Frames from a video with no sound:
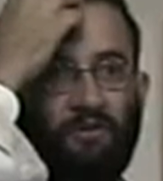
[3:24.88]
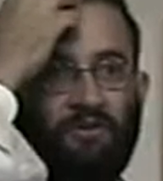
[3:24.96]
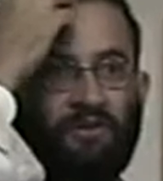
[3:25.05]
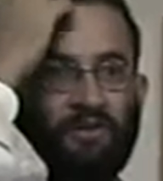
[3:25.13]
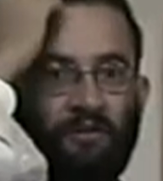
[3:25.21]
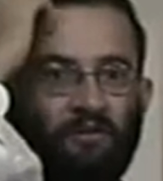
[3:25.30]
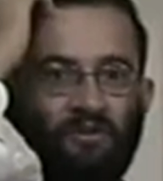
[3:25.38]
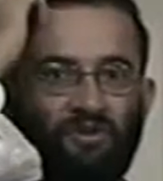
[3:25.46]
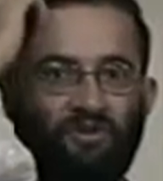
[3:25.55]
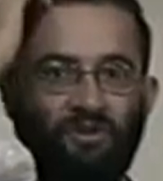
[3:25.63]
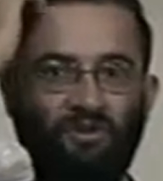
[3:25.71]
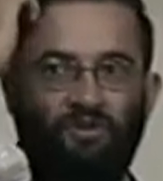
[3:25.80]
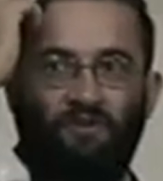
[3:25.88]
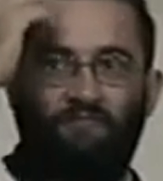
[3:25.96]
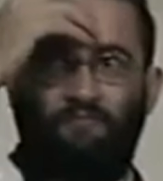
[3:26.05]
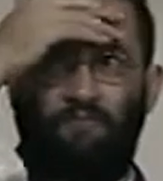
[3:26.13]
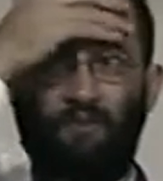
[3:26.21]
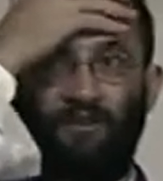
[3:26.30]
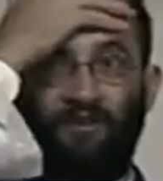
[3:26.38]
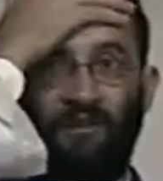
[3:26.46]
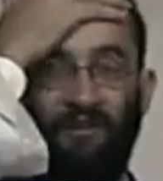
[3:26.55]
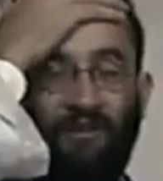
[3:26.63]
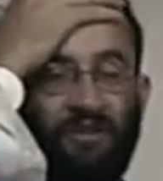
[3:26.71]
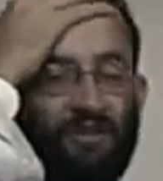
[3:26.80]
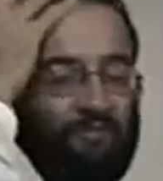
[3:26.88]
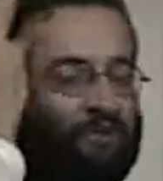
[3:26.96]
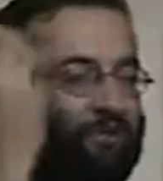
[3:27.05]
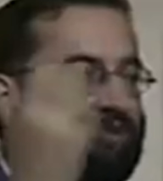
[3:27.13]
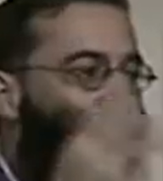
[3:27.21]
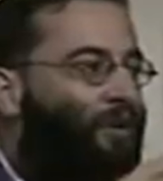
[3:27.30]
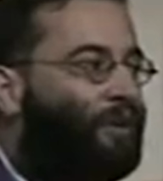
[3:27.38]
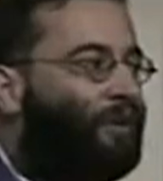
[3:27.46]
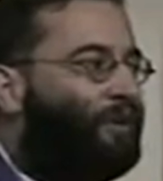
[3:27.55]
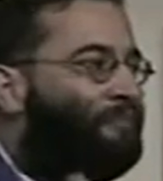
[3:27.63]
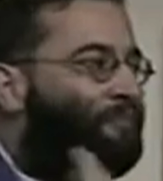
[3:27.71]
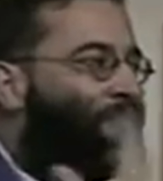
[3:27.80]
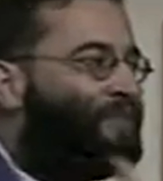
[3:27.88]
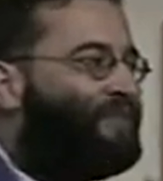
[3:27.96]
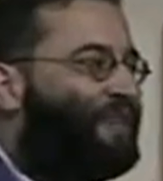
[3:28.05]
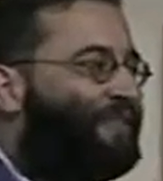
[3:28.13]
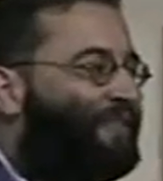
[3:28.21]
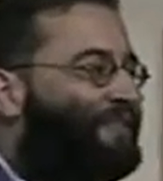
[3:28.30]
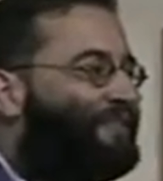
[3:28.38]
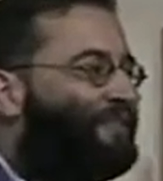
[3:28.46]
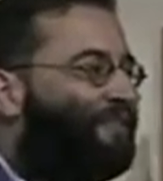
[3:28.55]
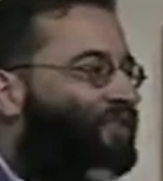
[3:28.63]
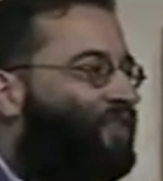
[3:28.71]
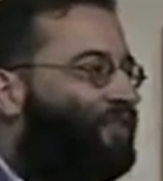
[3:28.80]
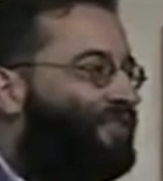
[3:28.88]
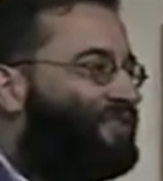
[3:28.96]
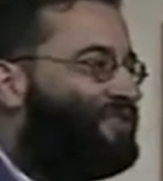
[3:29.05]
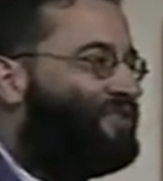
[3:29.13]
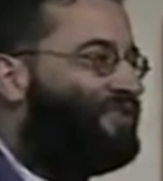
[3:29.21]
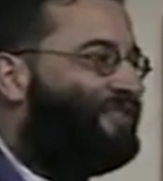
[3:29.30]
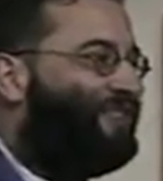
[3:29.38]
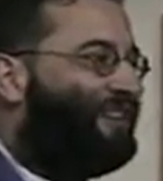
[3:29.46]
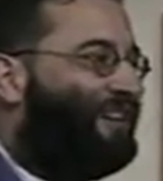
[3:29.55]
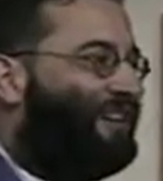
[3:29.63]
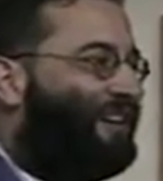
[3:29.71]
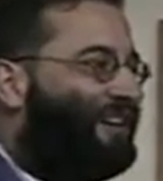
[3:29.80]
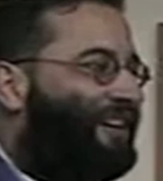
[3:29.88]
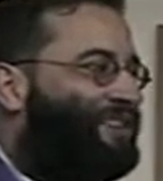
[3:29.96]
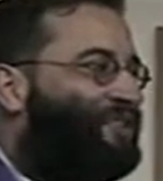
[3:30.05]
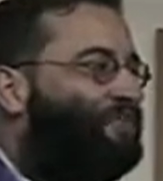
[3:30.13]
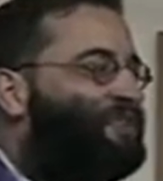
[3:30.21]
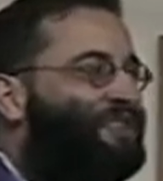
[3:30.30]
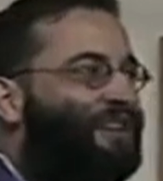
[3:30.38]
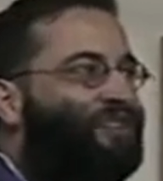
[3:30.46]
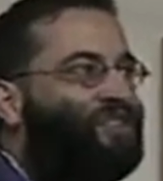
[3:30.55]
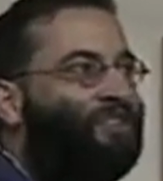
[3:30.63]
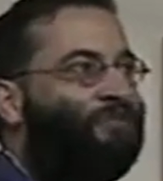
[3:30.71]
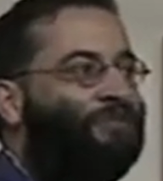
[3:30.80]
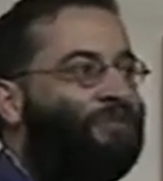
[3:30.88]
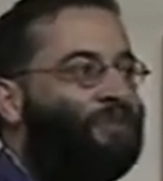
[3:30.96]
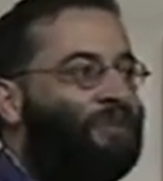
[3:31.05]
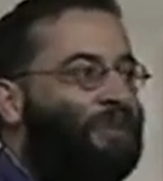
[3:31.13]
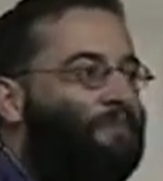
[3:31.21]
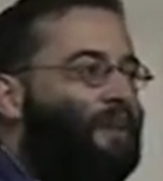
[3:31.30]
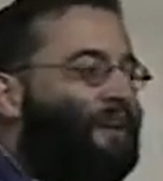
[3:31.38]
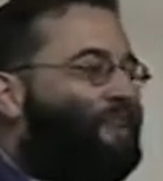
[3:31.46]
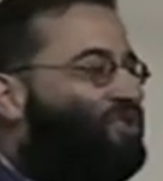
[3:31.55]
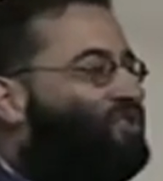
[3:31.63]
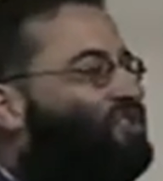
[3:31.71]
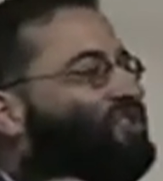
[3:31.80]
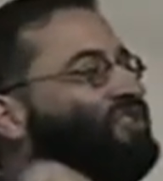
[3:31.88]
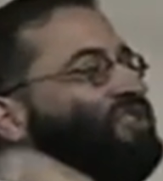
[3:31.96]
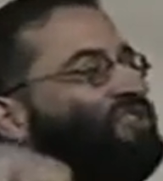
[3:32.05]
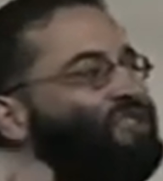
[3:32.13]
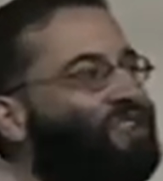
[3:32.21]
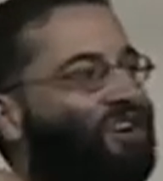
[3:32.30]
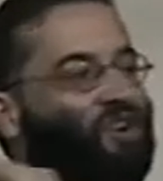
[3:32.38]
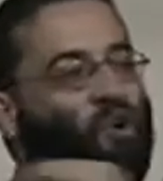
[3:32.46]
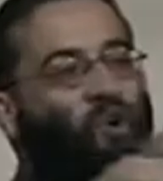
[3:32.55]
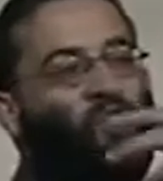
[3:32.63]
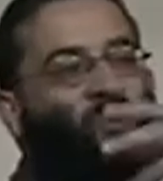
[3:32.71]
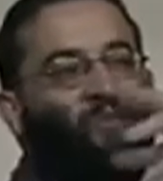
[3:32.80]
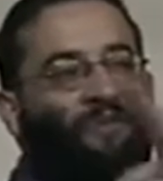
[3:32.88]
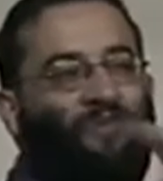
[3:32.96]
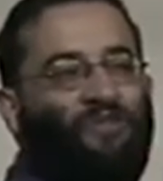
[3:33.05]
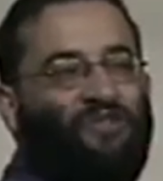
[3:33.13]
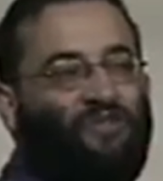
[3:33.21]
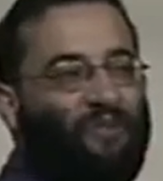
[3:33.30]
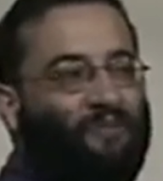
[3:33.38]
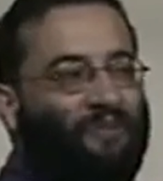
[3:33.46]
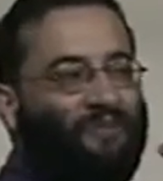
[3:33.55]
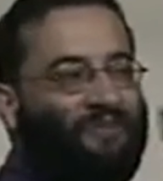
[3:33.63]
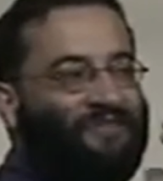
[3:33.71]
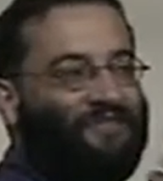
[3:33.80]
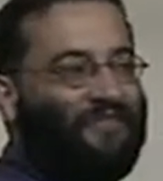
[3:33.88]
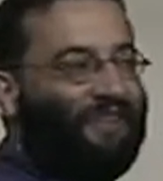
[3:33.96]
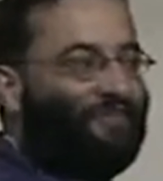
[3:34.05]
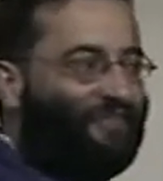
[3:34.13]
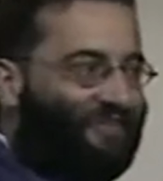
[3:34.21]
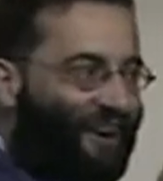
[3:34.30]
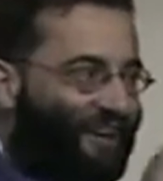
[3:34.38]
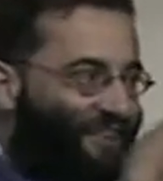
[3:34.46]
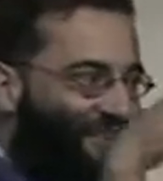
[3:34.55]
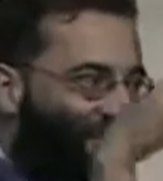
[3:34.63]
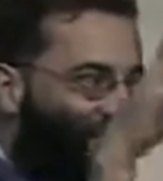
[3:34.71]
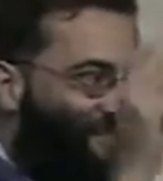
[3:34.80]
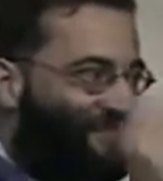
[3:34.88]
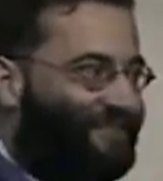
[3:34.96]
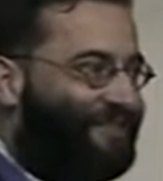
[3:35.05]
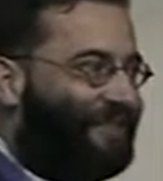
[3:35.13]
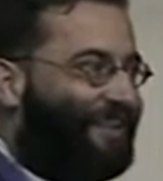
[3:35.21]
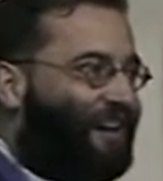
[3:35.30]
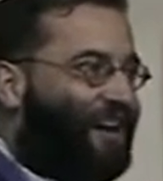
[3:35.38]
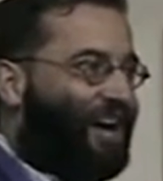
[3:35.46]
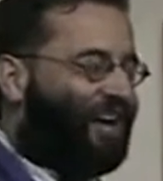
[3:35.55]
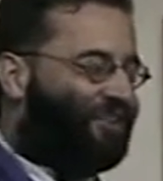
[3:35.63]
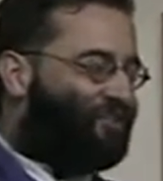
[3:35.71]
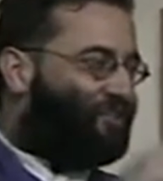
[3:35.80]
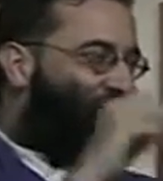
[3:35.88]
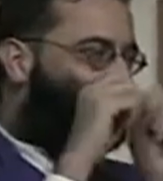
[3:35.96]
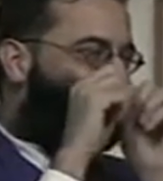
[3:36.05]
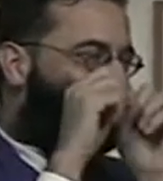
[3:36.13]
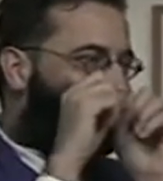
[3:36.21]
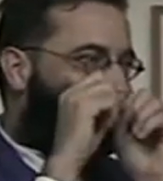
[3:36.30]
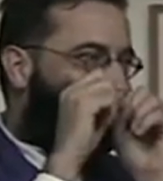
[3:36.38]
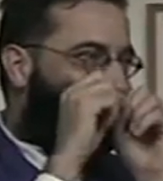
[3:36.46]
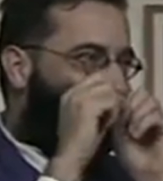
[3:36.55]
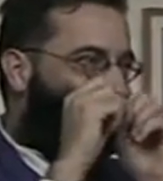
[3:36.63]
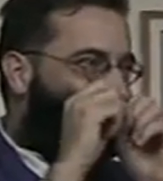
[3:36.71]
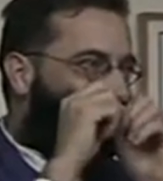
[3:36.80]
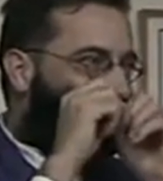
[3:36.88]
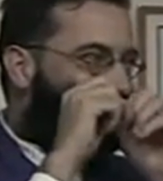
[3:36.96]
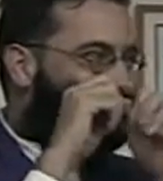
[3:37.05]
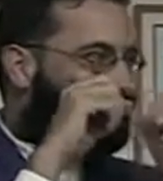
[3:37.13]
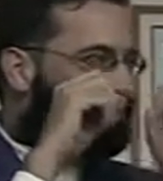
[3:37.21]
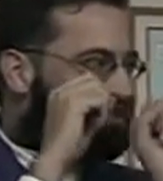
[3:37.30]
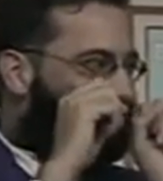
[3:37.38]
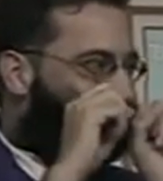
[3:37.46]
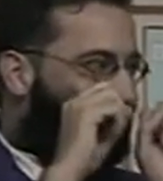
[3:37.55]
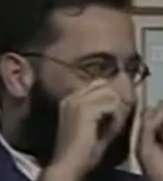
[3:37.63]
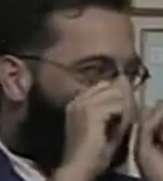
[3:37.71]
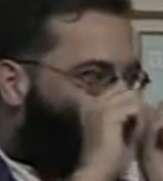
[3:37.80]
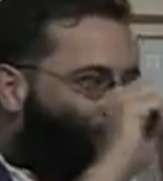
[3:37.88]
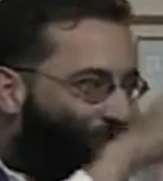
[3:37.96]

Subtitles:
singers, she's praising the Egyptian satanic goddess. At some stage in the video clip, she's coiled with serpents in the darkness, you know, and then she casts a spell.